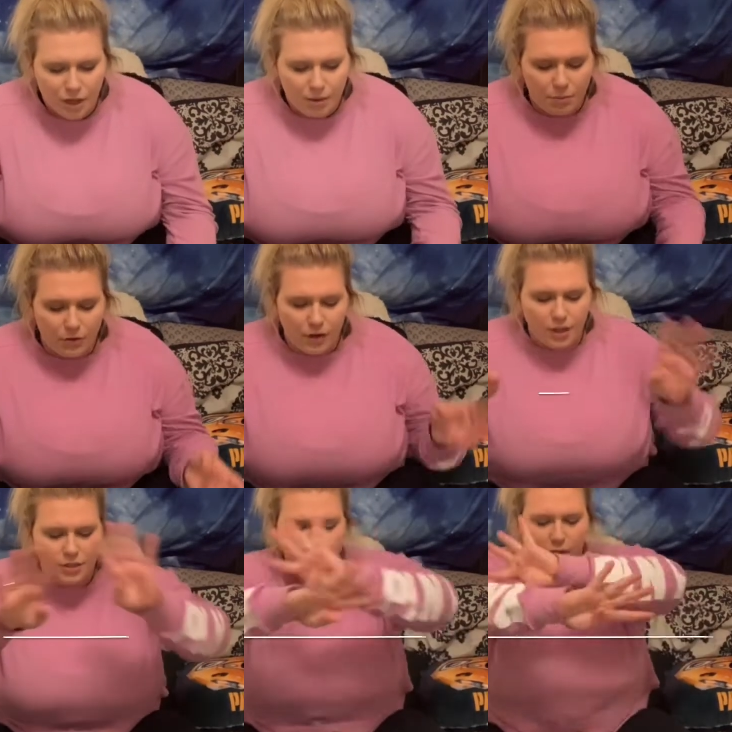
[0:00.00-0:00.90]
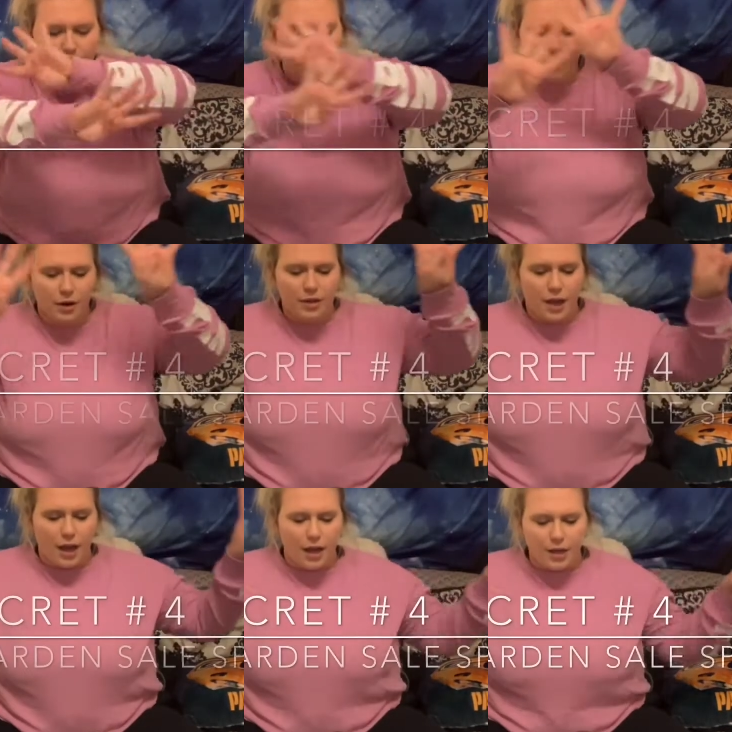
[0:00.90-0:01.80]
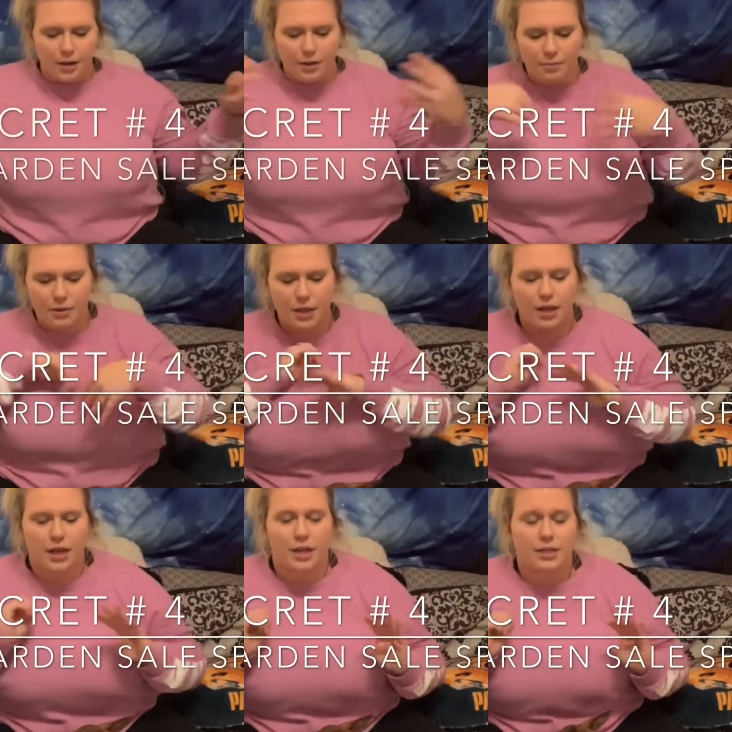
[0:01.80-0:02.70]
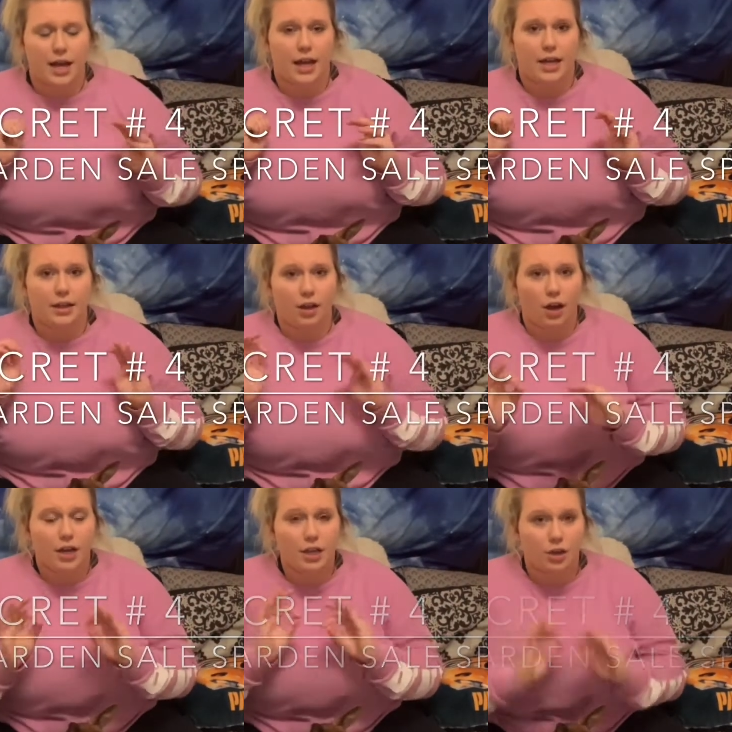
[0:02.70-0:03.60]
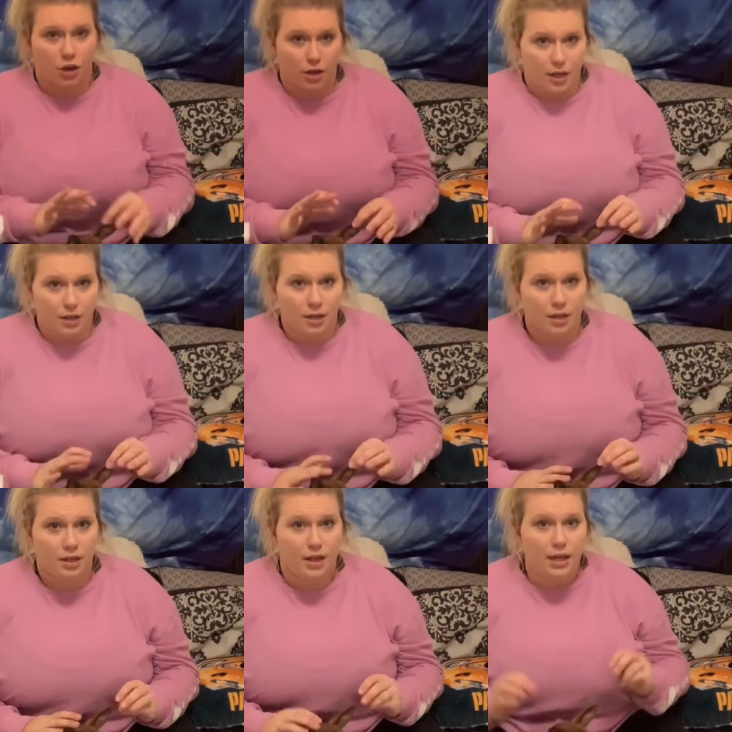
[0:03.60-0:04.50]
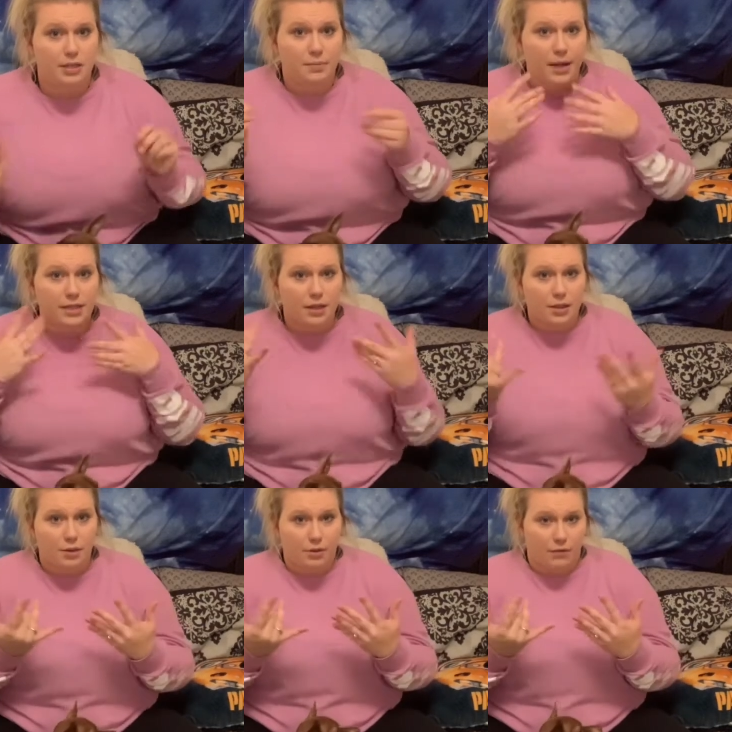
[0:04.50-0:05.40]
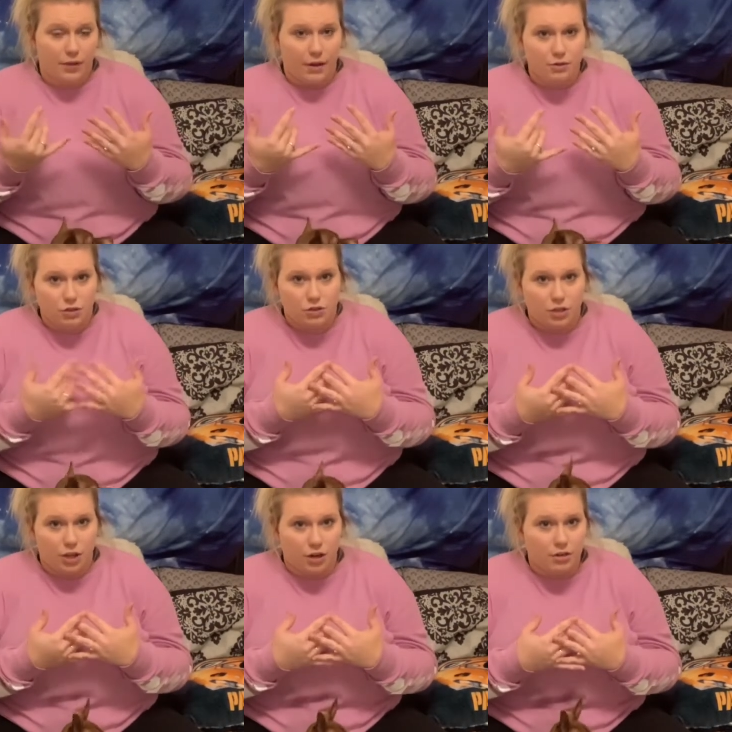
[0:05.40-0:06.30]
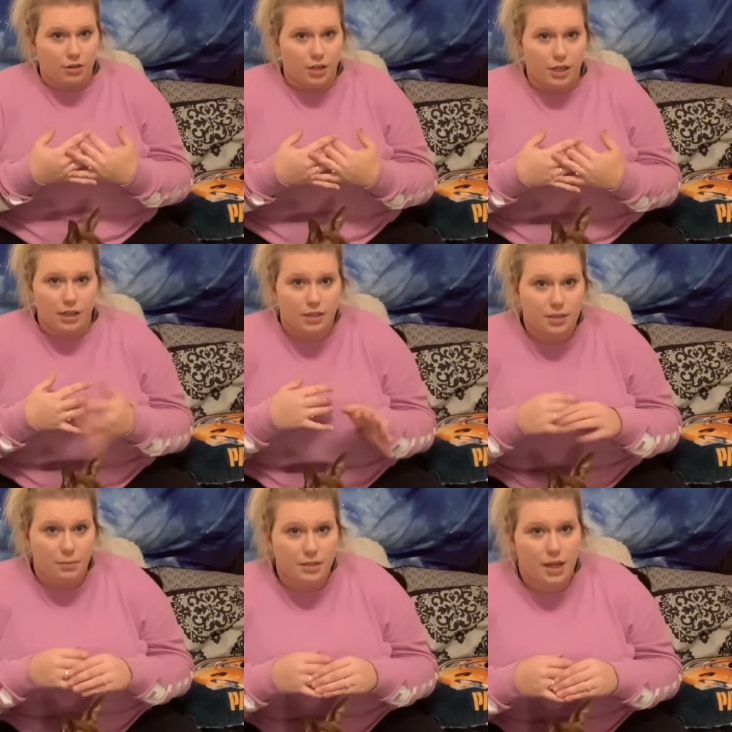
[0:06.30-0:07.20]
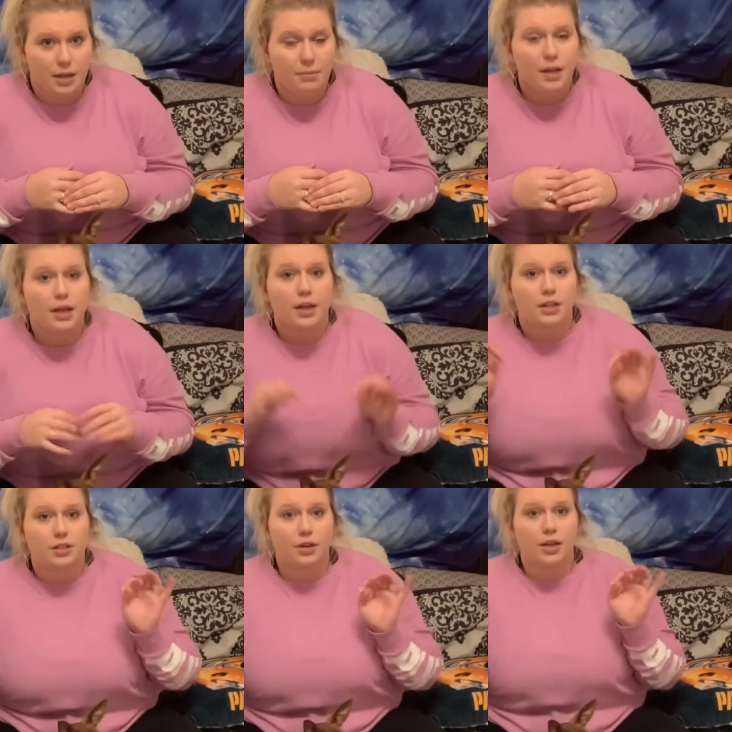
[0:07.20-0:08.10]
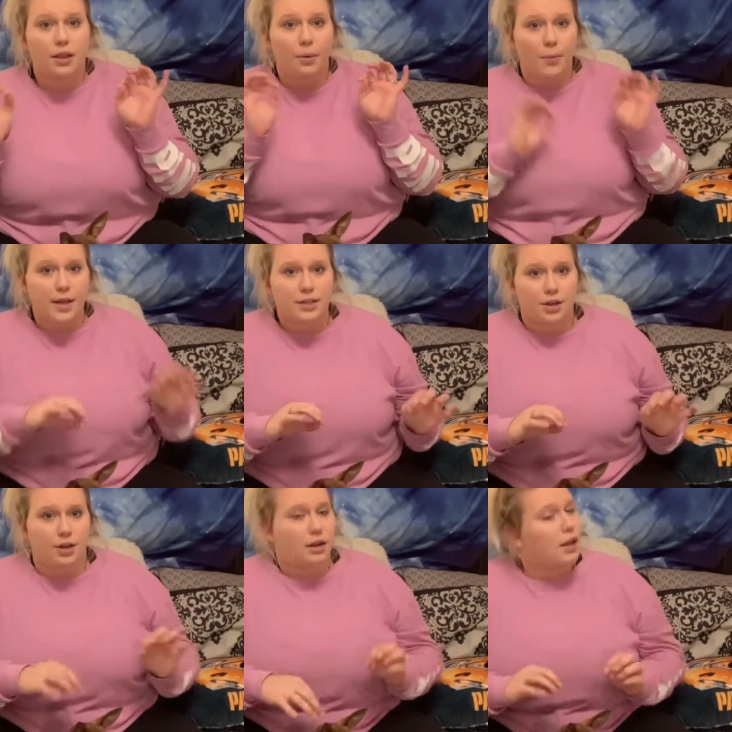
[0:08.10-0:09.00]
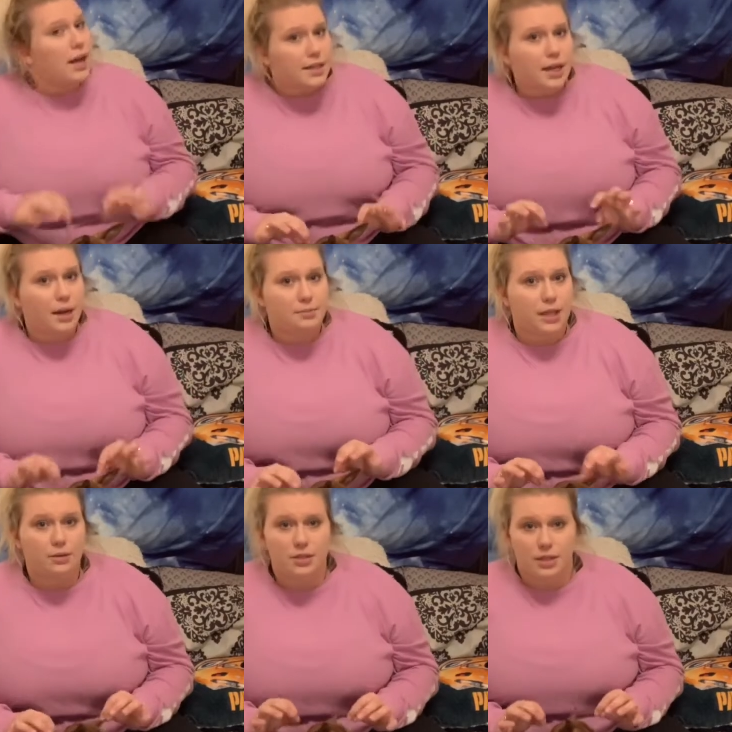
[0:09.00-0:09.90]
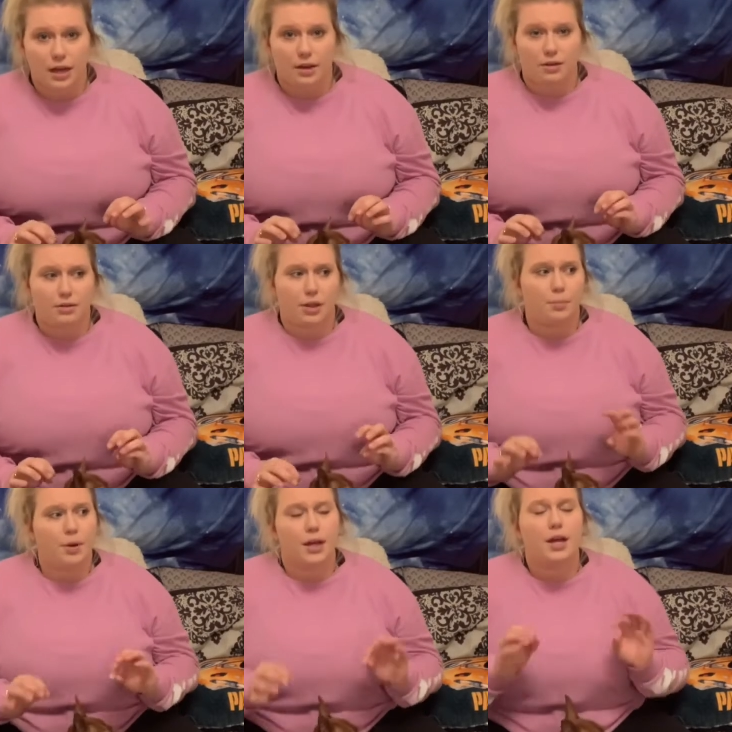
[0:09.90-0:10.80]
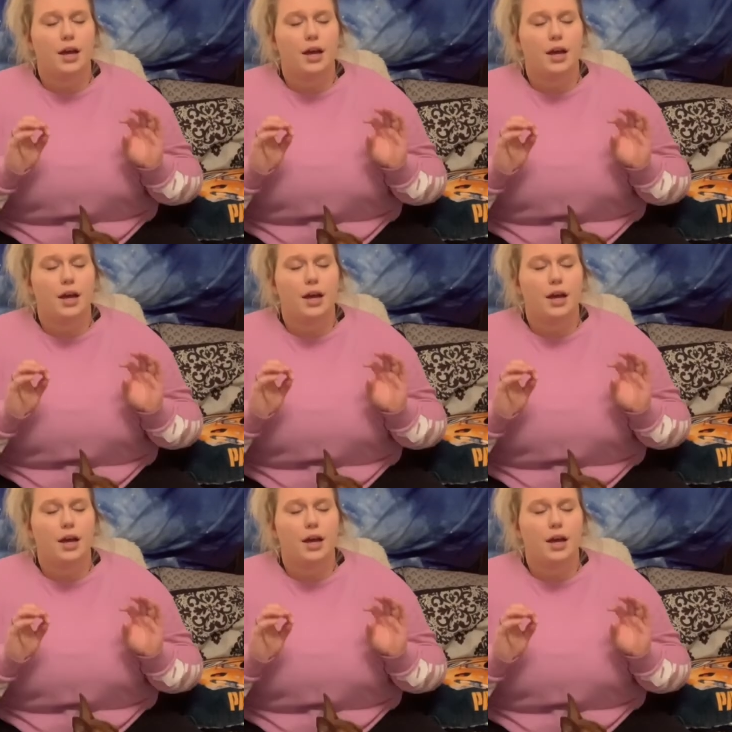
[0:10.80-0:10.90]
moving on to the fourth item is that in lawn and garden, that space out there where the flowers usually are during summertime, during the winter, a lot of times they'll put